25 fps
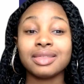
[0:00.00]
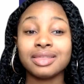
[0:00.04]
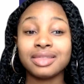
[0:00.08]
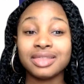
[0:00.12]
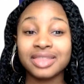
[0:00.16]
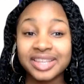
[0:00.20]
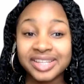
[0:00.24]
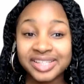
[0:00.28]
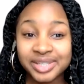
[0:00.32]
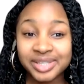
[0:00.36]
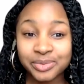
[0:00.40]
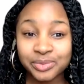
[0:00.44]

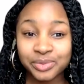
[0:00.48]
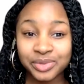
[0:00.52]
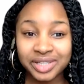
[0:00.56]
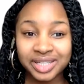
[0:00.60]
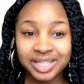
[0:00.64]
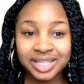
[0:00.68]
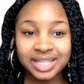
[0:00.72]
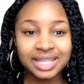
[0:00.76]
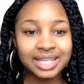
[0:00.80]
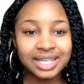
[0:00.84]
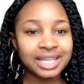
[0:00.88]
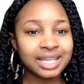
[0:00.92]
This
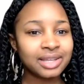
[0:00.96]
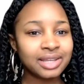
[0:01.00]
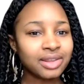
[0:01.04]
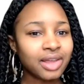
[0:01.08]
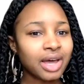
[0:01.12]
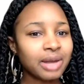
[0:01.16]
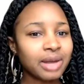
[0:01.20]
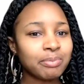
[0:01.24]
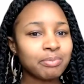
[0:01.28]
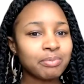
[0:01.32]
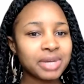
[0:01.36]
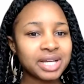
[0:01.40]
week,
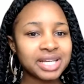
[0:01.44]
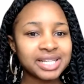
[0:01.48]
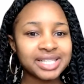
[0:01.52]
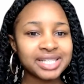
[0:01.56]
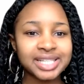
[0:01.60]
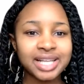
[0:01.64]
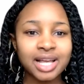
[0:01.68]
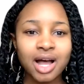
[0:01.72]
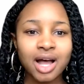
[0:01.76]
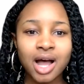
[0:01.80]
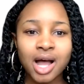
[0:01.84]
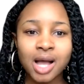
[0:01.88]
Elon
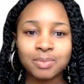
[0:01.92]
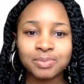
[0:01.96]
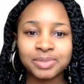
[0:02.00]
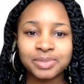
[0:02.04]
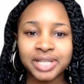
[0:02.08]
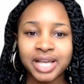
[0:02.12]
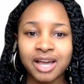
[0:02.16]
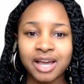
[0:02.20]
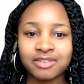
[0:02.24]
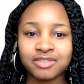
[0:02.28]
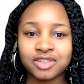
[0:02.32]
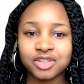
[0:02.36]
Musk
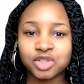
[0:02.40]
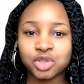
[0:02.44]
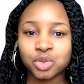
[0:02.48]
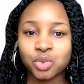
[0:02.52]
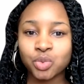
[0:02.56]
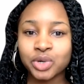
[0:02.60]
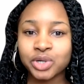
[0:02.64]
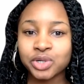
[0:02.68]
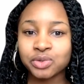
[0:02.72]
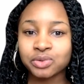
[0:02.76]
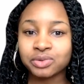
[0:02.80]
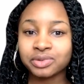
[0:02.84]
opts out of
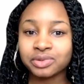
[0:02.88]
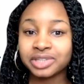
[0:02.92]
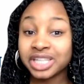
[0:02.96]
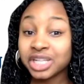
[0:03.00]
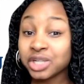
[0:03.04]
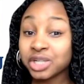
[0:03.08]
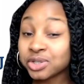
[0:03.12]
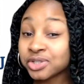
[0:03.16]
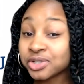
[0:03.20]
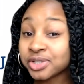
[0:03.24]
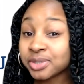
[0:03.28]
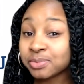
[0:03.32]
Twitter
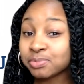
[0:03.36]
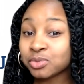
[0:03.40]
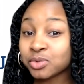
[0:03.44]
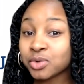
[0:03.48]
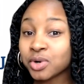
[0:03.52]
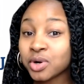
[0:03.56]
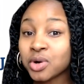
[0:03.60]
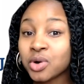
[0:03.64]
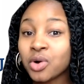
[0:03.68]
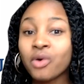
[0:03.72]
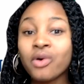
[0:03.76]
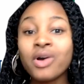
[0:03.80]
leadership
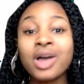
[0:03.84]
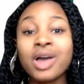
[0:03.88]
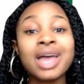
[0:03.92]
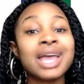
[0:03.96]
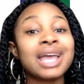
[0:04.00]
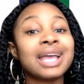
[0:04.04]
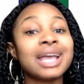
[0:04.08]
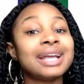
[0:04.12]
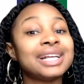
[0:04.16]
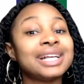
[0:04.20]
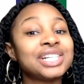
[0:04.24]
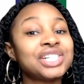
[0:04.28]
role,
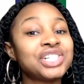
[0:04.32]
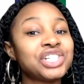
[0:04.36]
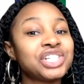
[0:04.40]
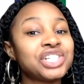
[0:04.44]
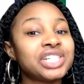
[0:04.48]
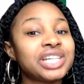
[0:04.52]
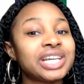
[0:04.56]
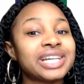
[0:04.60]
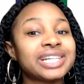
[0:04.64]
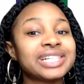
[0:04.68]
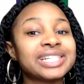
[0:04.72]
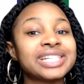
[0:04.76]

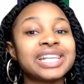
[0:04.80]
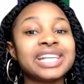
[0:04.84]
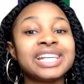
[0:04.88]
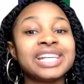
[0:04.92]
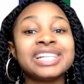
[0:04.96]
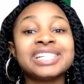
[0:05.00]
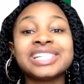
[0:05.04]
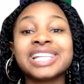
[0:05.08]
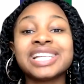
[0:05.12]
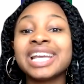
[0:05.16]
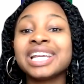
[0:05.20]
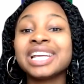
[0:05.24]
SGX
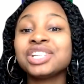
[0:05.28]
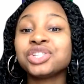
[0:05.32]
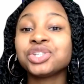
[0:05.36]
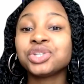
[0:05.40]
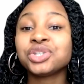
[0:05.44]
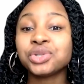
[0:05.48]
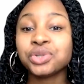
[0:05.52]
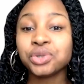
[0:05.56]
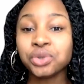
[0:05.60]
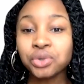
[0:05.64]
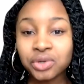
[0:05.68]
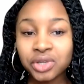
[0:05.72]
hits a
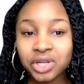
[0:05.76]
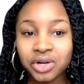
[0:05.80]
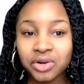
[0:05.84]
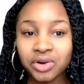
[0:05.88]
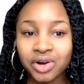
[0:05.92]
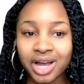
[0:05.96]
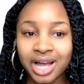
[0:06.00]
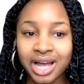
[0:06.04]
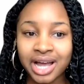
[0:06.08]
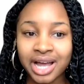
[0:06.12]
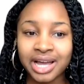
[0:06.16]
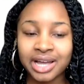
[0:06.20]
two-year
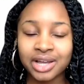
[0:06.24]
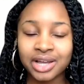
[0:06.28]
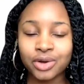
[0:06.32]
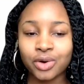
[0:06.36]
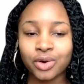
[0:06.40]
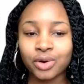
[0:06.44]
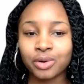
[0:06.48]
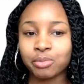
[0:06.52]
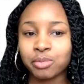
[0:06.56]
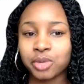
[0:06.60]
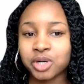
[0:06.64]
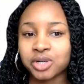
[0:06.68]
high
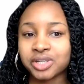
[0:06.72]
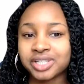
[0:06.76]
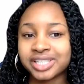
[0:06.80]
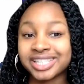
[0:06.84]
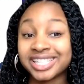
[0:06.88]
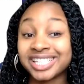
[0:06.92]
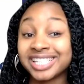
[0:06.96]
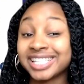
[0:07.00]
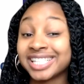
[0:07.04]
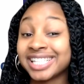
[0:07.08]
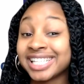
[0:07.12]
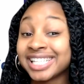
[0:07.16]
on market
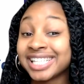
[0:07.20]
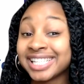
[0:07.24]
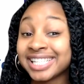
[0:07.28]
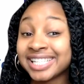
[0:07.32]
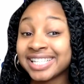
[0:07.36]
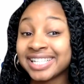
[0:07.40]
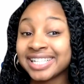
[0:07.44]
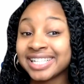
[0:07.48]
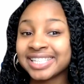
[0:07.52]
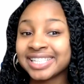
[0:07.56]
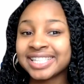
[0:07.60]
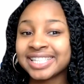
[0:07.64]

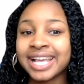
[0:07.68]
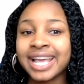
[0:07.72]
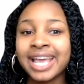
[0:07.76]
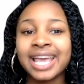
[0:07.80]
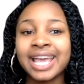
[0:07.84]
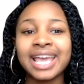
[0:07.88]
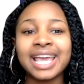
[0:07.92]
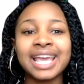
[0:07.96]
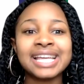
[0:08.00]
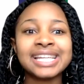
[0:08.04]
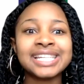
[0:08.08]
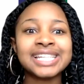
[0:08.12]
statistics,
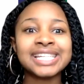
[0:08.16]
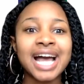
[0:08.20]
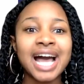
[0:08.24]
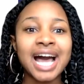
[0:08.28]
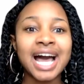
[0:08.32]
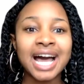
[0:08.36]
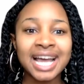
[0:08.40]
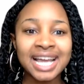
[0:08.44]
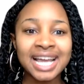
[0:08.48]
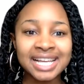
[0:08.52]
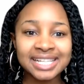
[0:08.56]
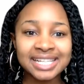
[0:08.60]
and
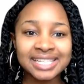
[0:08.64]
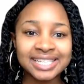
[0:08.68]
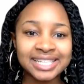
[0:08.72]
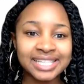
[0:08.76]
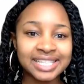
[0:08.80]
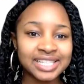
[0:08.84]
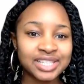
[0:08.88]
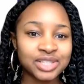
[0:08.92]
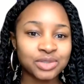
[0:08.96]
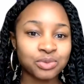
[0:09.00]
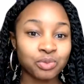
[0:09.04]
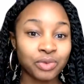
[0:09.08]
ICE
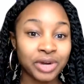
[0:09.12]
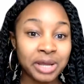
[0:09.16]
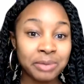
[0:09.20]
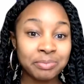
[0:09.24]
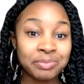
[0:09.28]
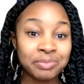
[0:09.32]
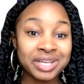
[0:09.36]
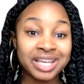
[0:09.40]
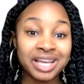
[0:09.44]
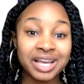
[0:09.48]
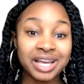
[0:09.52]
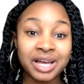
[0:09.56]
is
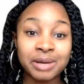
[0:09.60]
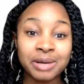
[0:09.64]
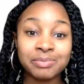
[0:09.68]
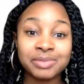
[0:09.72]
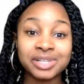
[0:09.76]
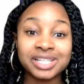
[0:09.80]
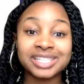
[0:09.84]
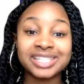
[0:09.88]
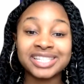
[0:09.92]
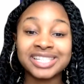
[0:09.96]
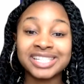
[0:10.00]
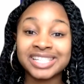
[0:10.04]
ramping
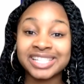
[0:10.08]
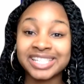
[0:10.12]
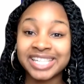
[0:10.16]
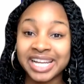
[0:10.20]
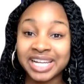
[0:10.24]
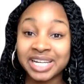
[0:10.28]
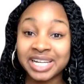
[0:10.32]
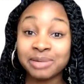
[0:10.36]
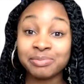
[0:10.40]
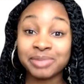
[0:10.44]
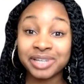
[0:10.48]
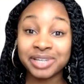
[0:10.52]
up
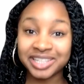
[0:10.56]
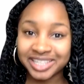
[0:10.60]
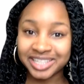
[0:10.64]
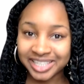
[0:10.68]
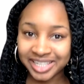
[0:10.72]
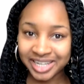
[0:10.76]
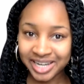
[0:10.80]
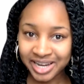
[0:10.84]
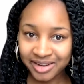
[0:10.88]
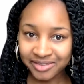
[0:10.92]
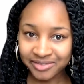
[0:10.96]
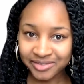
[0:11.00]

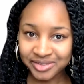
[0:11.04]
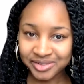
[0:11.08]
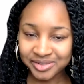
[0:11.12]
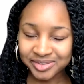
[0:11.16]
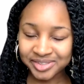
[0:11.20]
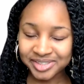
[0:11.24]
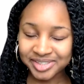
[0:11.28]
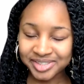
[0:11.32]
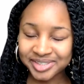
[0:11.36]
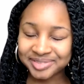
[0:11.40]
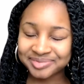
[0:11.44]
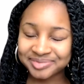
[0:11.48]
sustainability
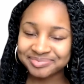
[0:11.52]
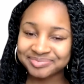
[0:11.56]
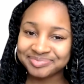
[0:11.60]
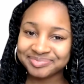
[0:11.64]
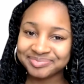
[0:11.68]
efforts.